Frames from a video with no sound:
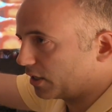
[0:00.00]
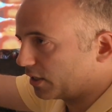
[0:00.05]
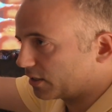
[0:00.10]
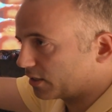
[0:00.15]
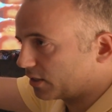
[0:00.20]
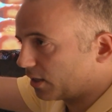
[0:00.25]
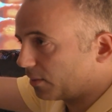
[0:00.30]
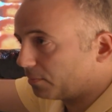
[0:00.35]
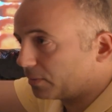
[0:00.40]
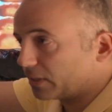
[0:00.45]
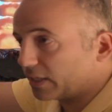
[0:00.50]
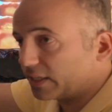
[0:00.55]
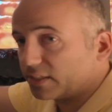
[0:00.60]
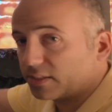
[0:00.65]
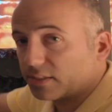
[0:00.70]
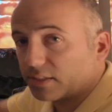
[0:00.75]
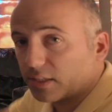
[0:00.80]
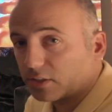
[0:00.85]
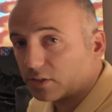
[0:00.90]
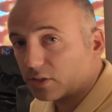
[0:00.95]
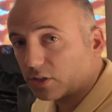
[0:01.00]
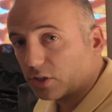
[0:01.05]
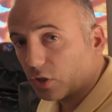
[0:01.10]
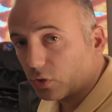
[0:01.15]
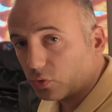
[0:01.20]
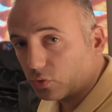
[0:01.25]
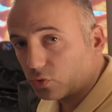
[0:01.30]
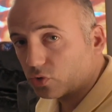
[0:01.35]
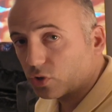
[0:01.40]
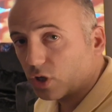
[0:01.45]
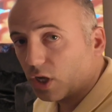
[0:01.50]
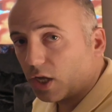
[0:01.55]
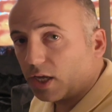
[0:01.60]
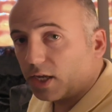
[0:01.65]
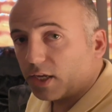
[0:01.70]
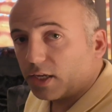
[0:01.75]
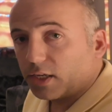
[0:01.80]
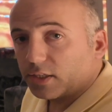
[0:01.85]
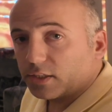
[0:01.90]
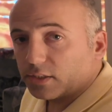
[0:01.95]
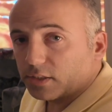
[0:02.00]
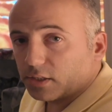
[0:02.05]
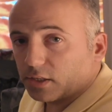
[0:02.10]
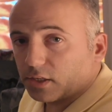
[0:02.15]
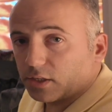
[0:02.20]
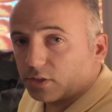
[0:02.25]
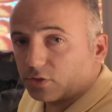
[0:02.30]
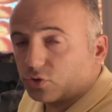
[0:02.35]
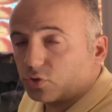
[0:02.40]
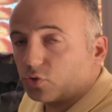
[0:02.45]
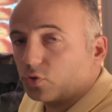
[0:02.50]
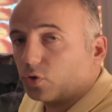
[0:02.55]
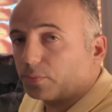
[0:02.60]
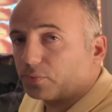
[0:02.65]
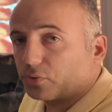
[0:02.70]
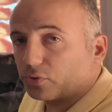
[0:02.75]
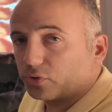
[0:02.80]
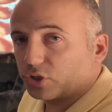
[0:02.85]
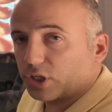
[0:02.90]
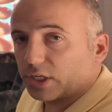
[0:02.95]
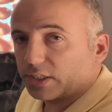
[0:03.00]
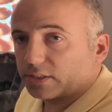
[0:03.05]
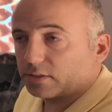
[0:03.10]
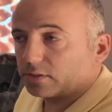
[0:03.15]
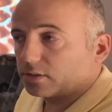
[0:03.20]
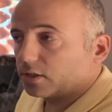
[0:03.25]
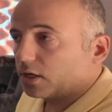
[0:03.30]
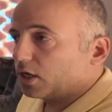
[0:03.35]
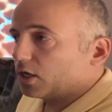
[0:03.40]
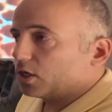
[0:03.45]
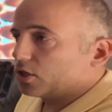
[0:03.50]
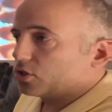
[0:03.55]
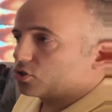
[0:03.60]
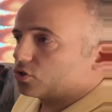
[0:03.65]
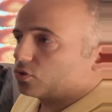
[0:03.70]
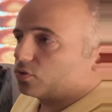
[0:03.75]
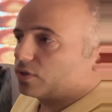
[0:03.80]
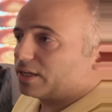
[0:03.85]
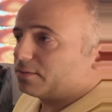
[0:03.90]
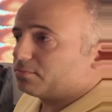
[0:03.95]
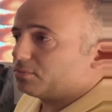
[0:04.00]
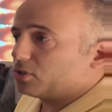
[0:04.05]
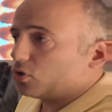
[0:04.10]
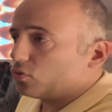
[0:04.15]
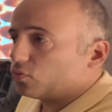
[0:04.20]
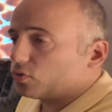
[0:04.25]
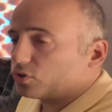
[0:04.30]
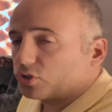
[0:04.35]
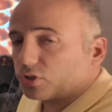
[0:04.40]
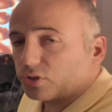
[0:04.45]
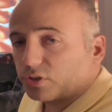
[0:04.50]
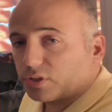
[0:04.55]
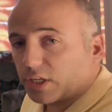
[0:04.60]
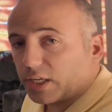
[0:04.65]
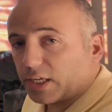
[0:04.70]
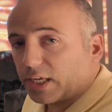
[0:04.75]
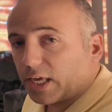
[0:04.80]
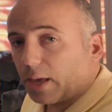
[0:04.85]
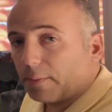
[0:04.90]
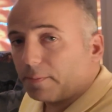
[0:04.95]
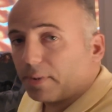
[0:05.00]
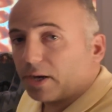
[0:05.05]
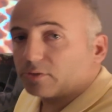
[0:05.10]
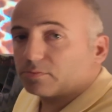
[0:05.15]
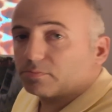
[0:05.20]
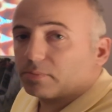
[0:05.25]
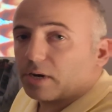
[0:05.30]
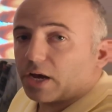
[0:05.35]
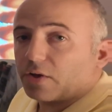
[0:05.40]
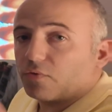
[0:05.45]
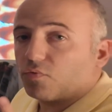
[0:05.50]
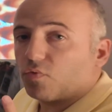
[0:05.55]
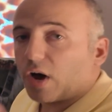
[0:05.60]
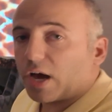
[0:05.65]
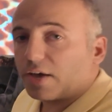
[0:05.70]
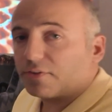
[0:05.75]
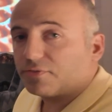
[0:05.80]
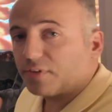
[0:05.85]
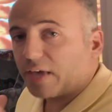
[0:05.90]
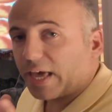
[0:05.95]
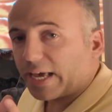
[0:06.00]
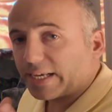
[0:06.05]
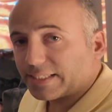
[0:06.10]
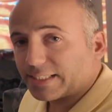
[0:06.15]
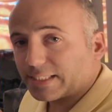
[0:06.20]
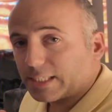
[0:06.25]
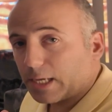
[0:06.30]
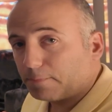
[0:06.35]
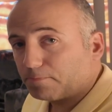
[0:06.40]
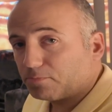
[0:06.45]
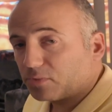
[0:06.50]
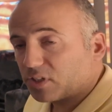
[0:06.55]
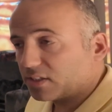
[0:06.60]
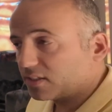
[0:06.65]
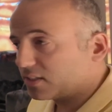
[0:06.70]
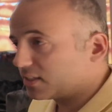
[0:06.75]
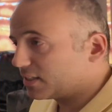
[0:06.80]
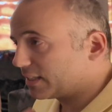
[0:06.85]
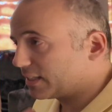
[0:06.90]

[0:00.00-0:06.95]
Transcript: in some place that close to a projector. So let me know what you think about my wife acceptance